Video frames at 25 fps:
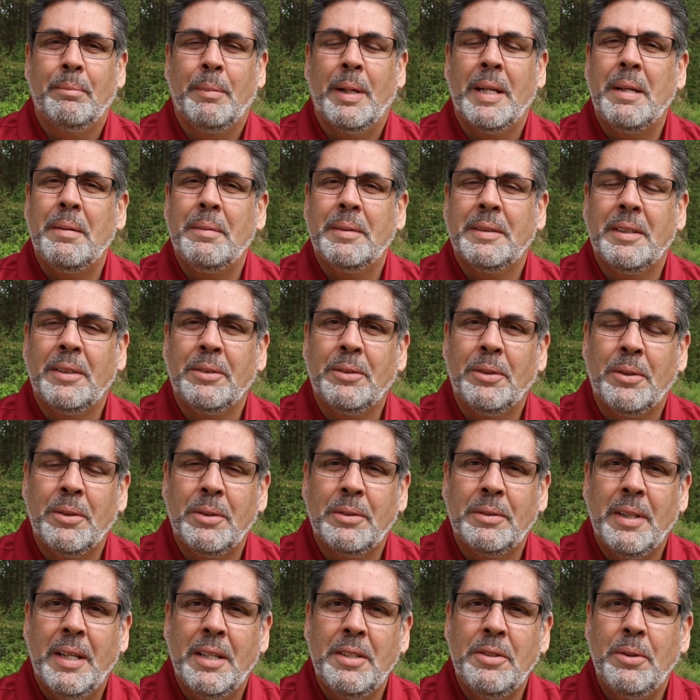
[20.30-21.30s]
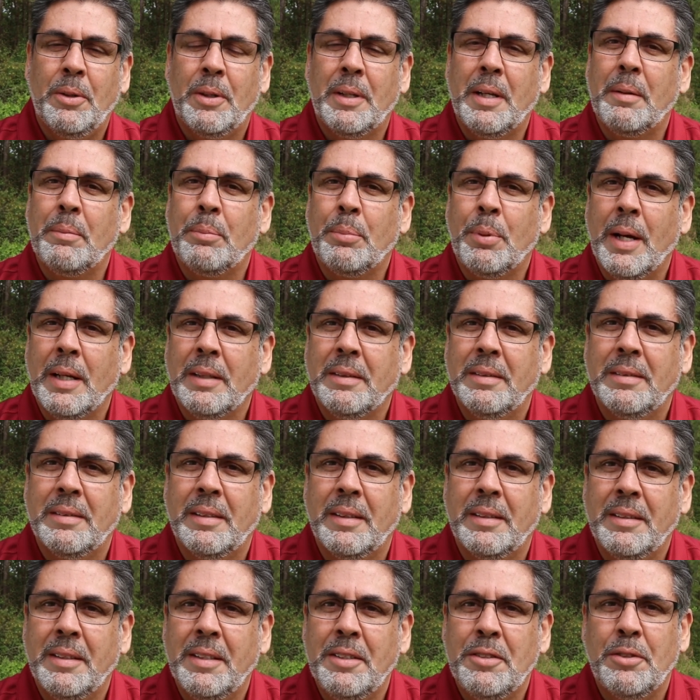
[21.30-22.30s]
My name is Antonio Sanjo, and I
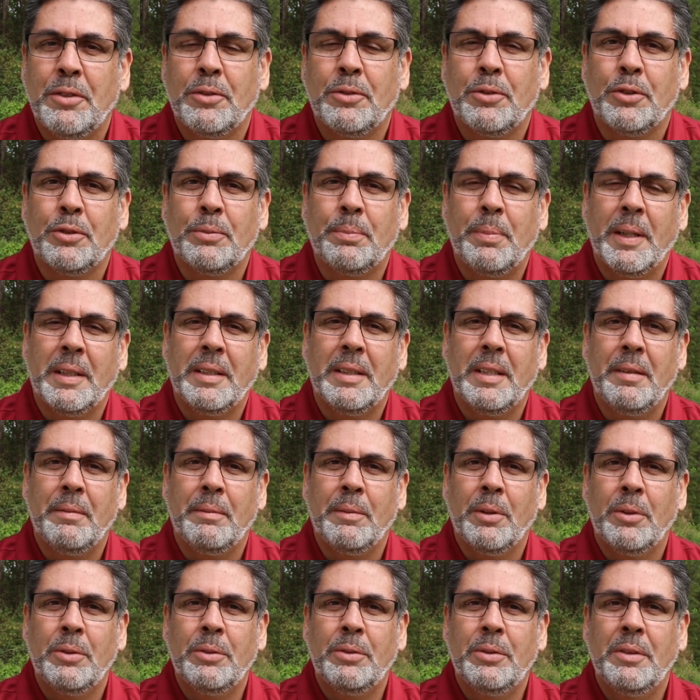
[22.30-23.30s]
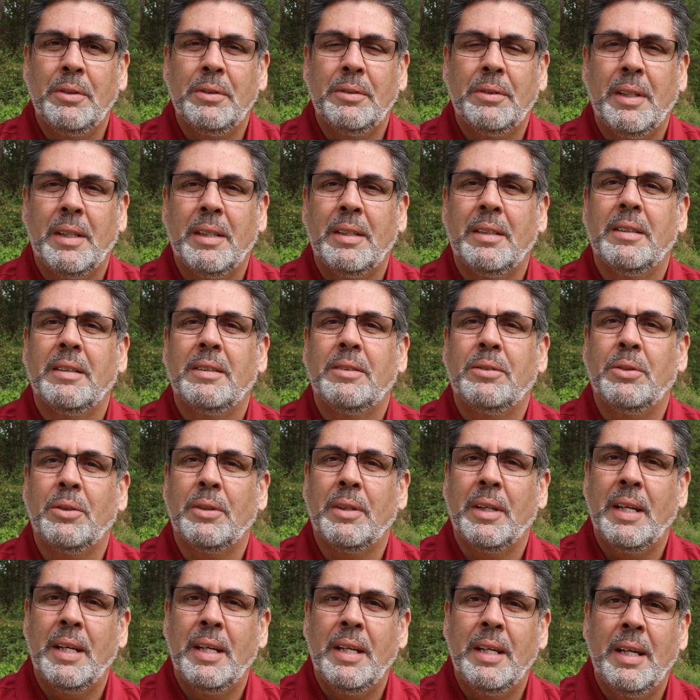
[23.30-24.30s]
practice and teach introspective hypnosis. And
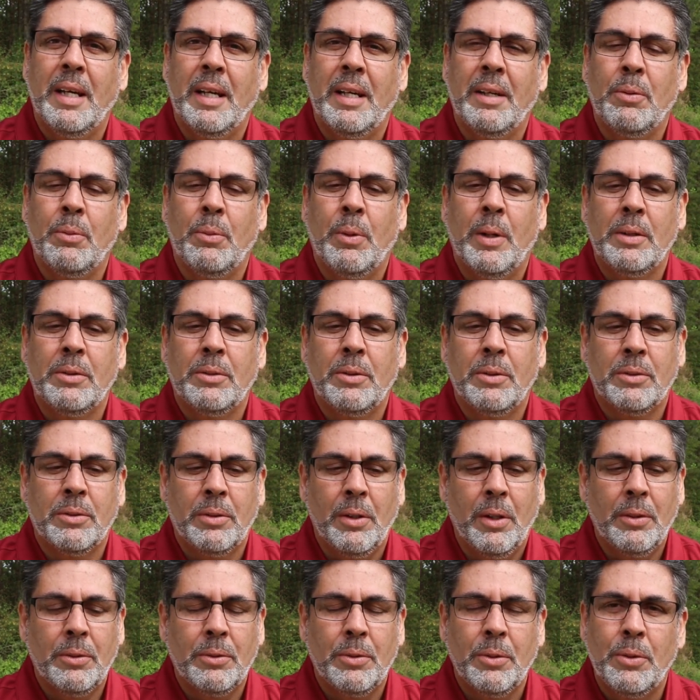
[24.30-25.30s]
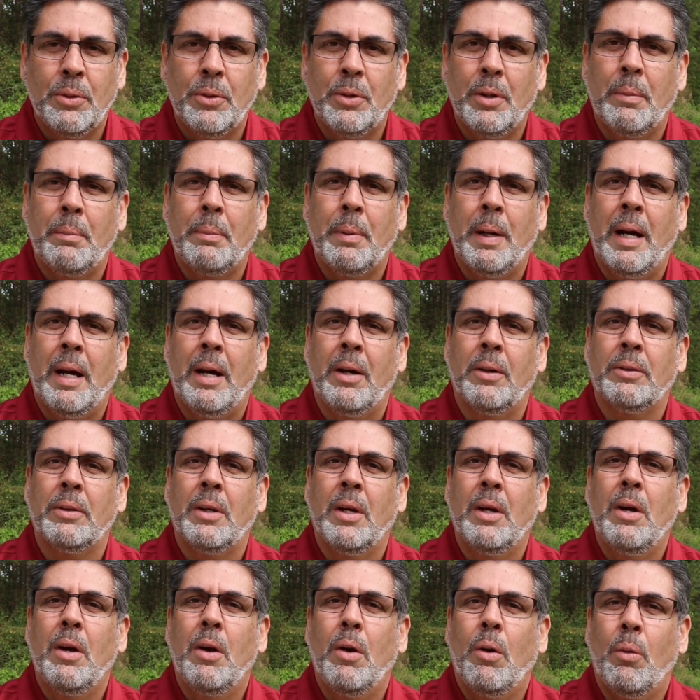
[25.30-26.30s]
today I want to talk to you
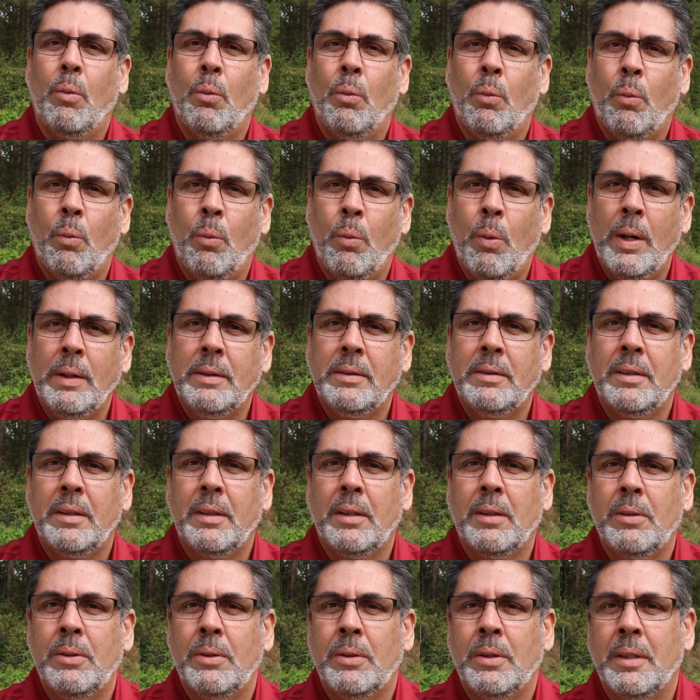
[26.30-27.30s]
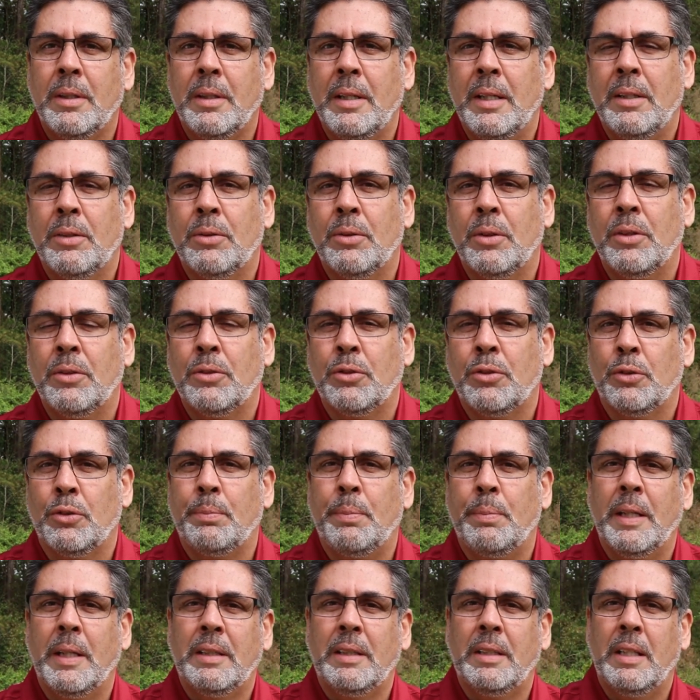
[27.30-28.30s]
about what's included in the
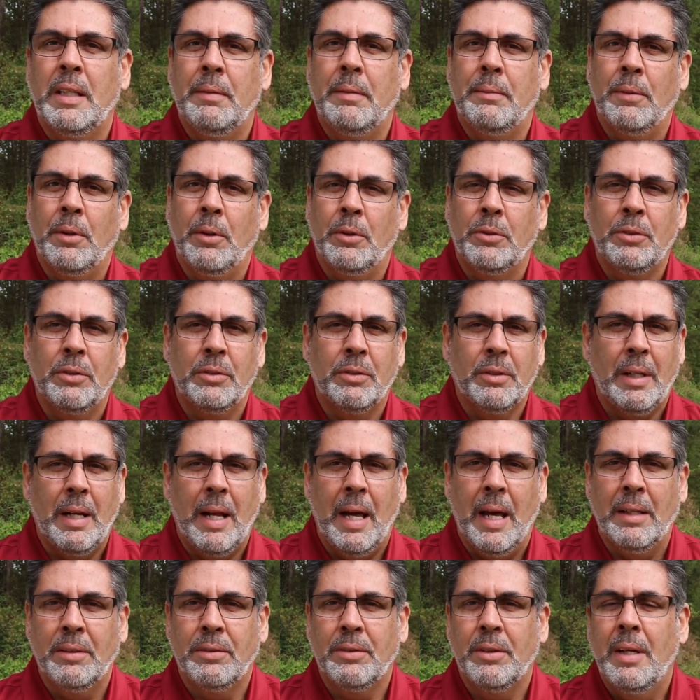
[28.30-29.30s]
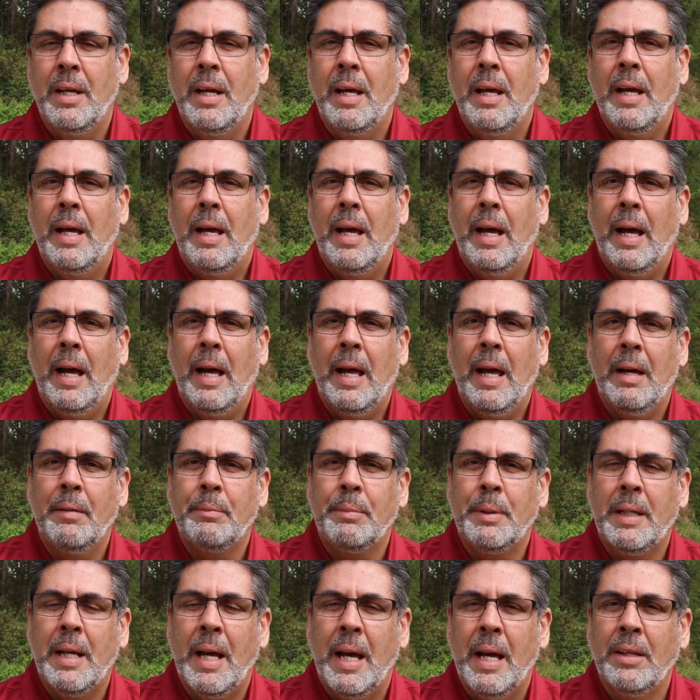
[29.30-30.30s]
introspective hypnosis class. I
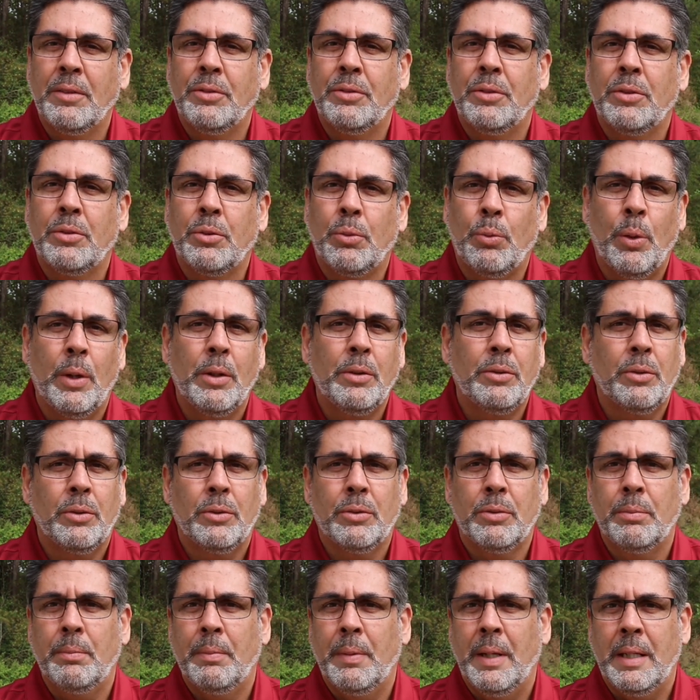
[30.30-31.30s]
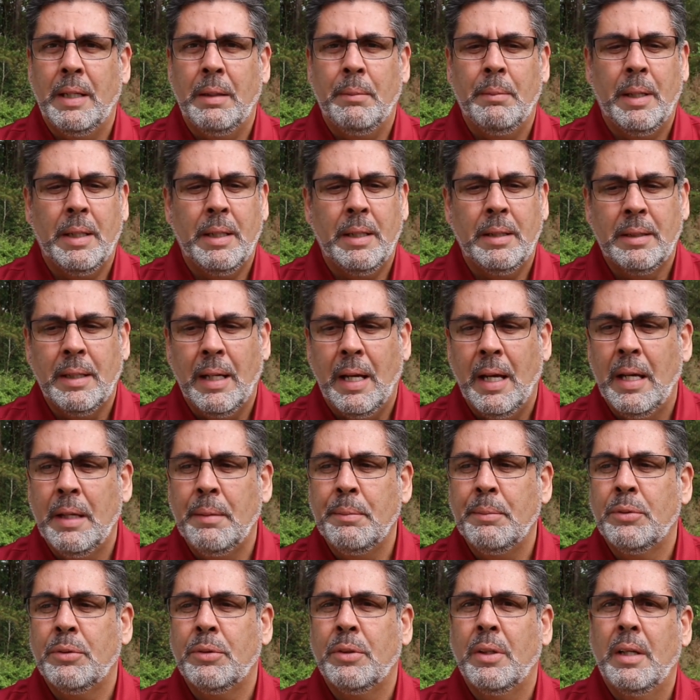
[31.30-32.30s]
have been asked these questions many
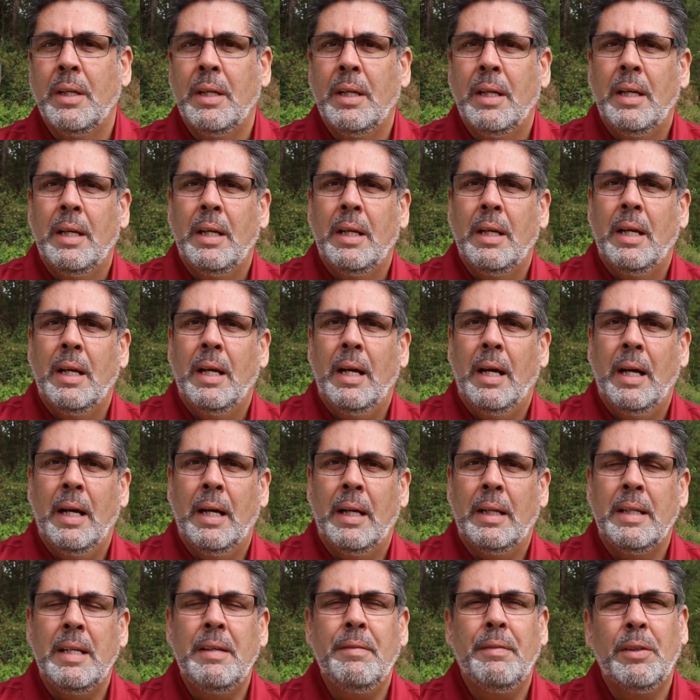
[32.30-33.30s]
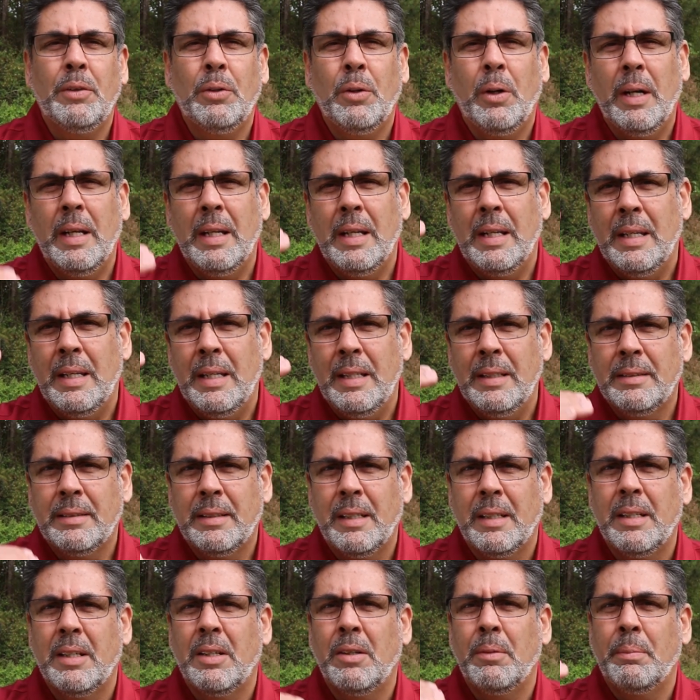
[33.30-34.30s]
times, and even though I
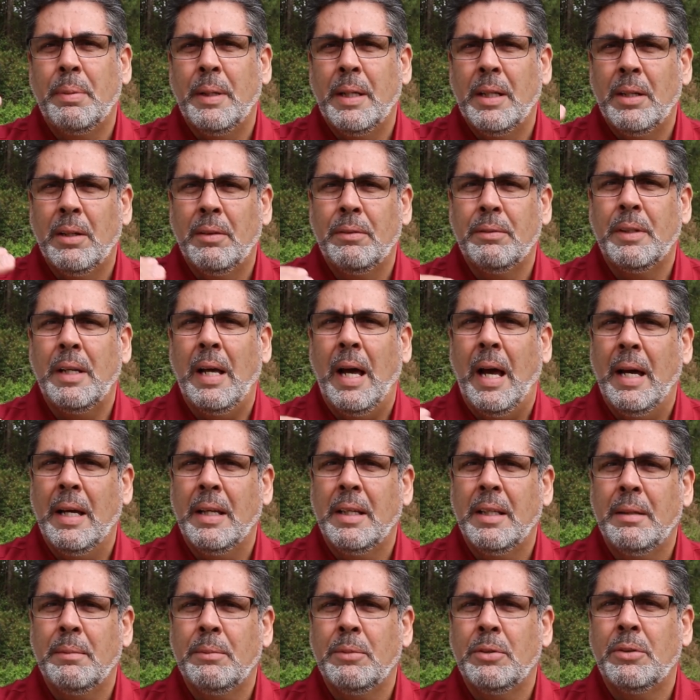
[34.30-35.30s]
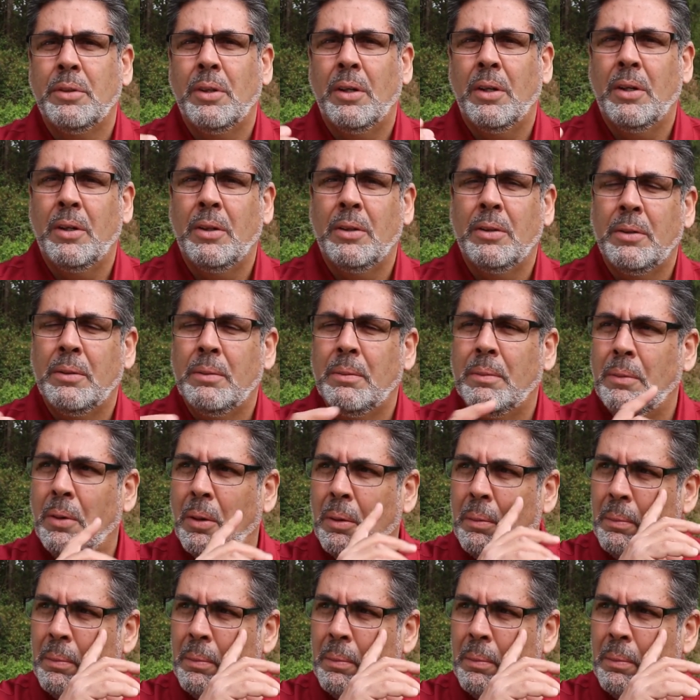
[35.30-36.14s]
list a little bit of the items on